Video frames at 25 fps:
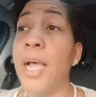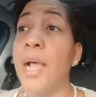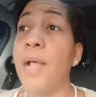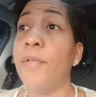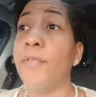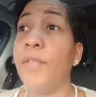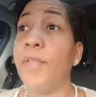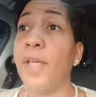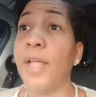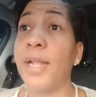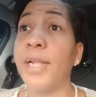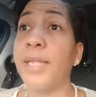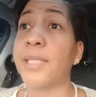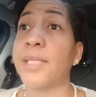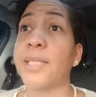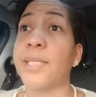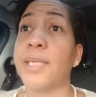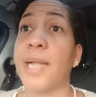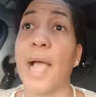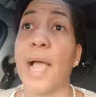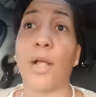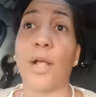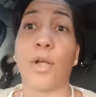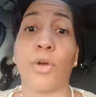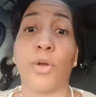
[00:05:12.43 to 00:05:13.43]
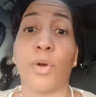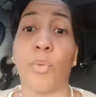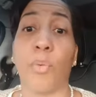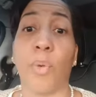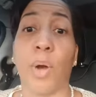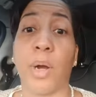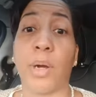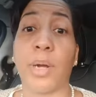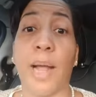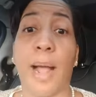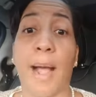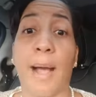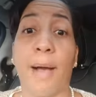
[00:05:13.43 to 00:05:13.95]
that it's not going to
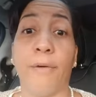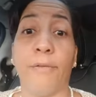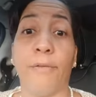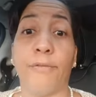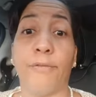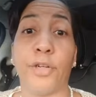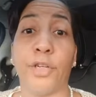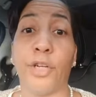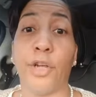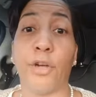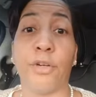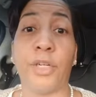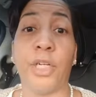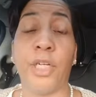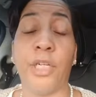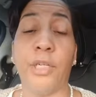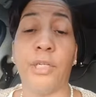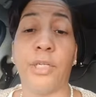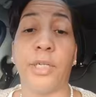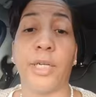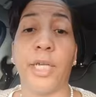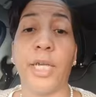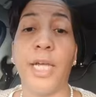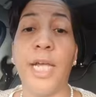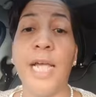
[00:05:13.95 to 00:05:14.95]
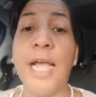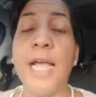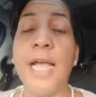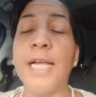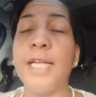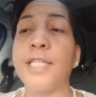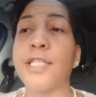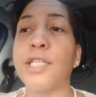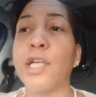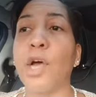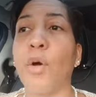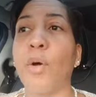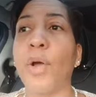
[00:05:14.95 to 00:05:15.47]
work out for your good.
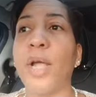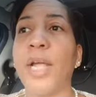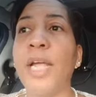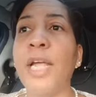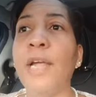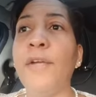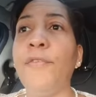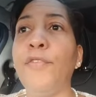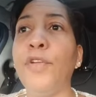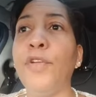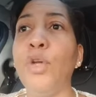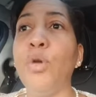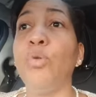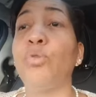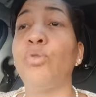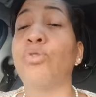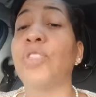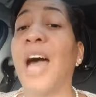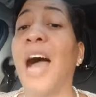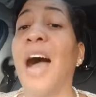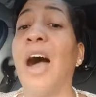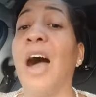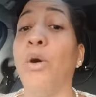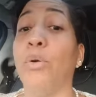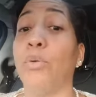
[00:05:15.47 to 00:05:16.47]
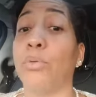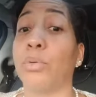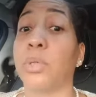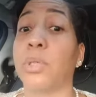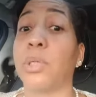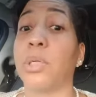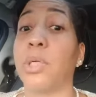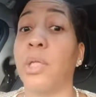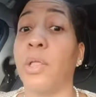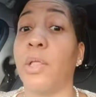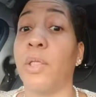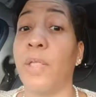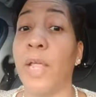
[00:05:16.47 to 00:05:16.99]
So if you thought
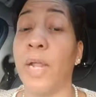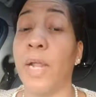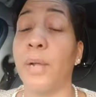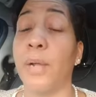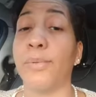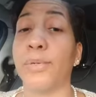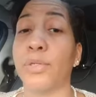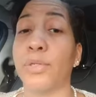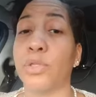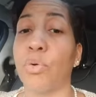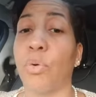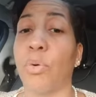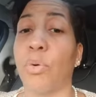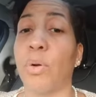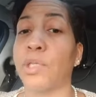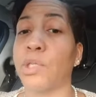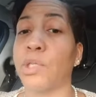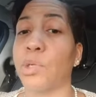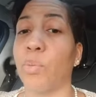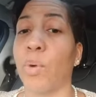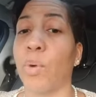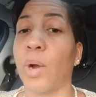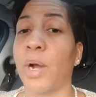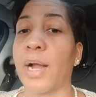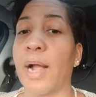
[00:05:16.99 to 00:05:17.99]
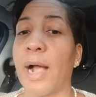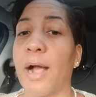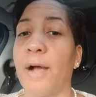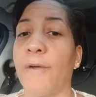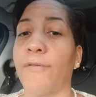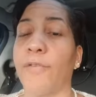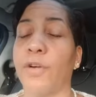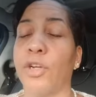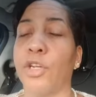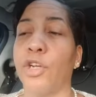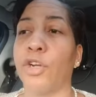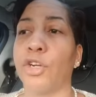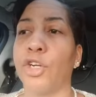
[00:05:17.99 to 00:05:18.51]
that it was going to work out
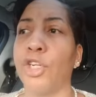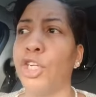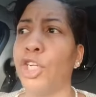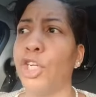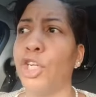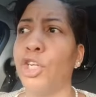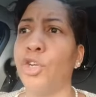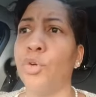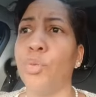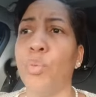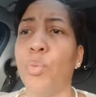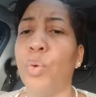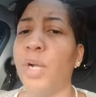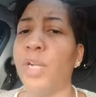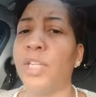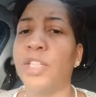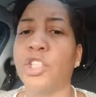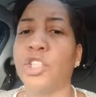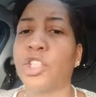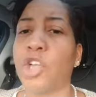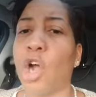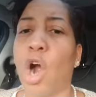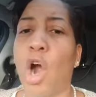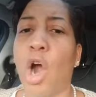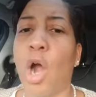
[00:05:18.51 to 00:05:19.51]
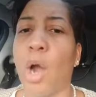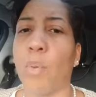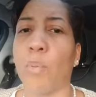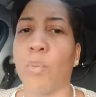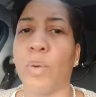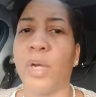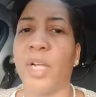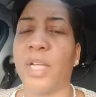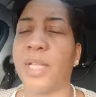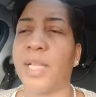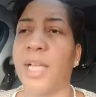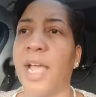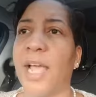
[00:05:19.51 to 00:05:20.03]
for your good, you wouldn't start
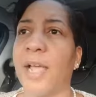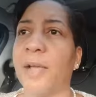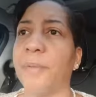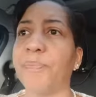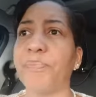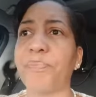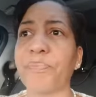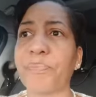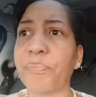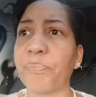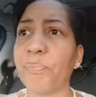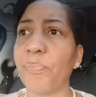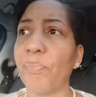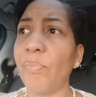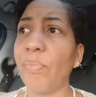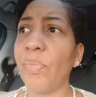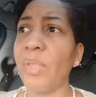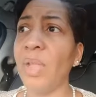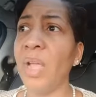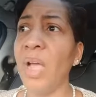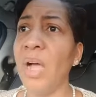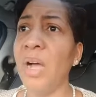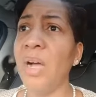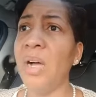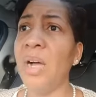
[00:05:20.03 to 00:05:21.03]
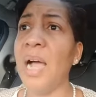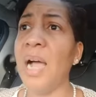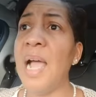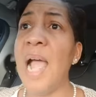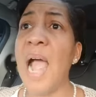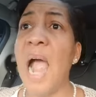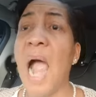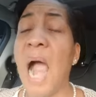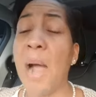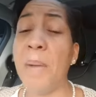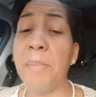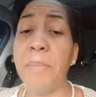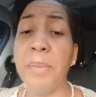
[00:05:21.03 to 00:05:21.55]
with that. Uh,
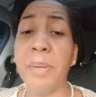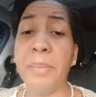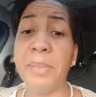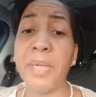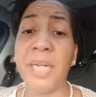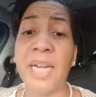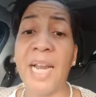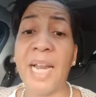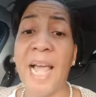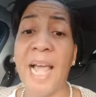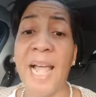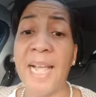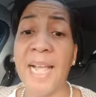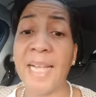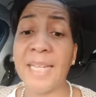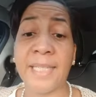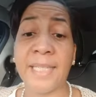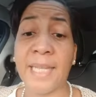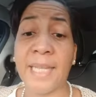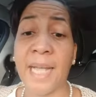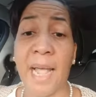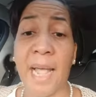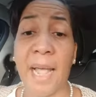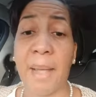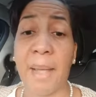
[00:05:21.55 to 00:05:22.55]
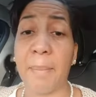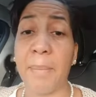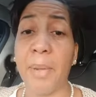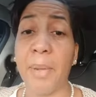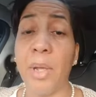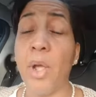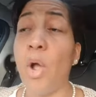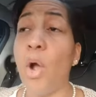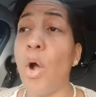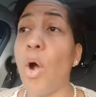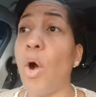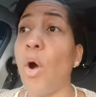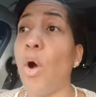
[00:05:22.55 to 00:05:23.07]
I remember the last time,
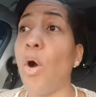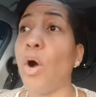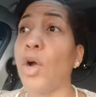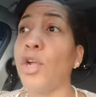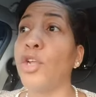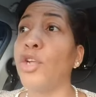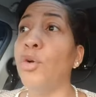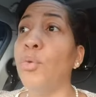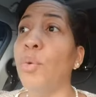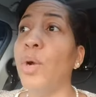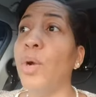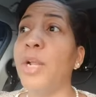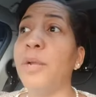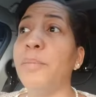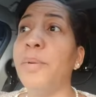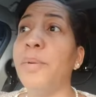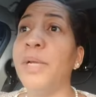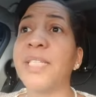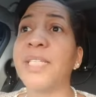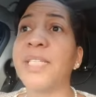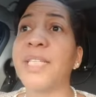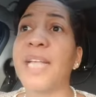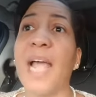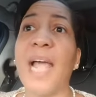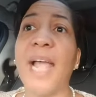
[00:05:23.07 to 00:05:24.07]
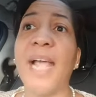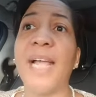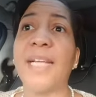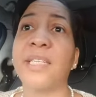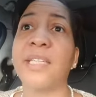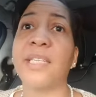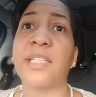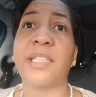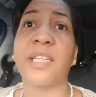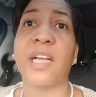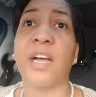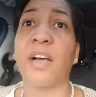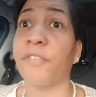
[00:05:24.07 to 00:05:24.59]
or you wouldn't be saying
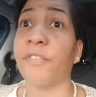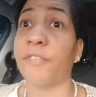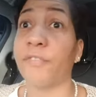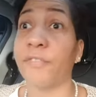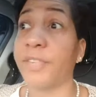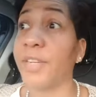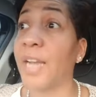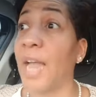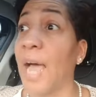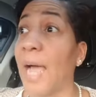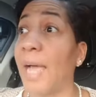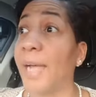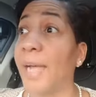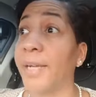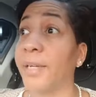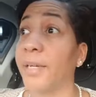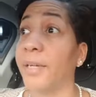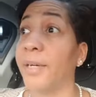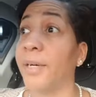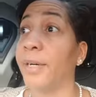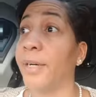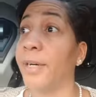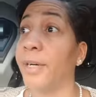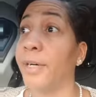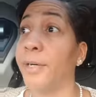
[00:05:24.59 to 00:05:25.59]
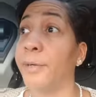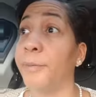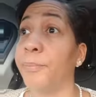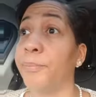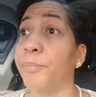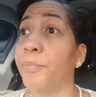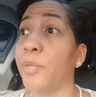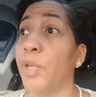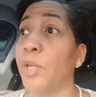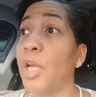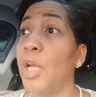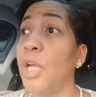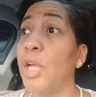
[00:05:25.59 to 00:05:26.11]
stuff like, um,
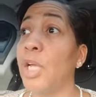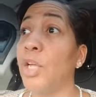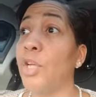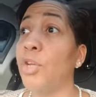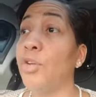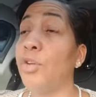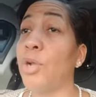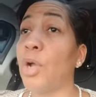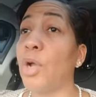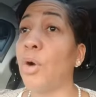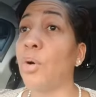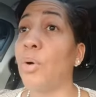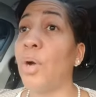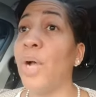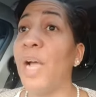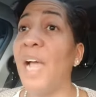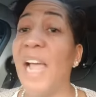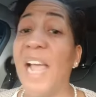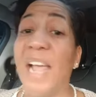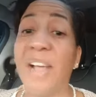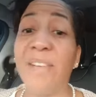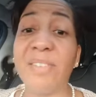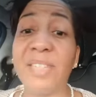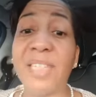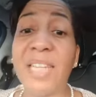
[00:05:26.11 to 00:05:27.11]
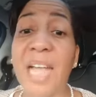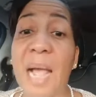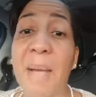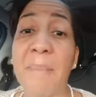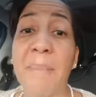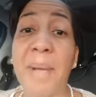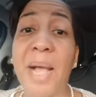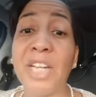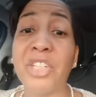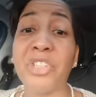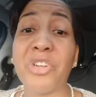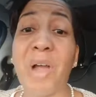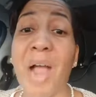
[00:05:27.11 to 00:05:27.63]
you know, every time
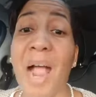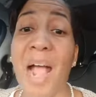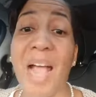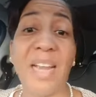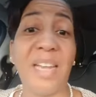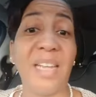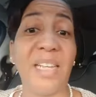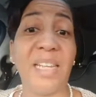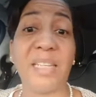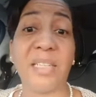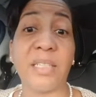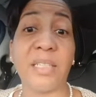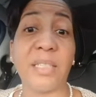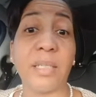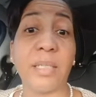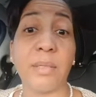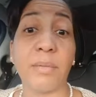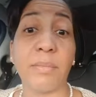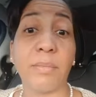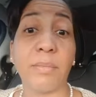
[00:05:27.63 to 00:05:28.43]
I try this,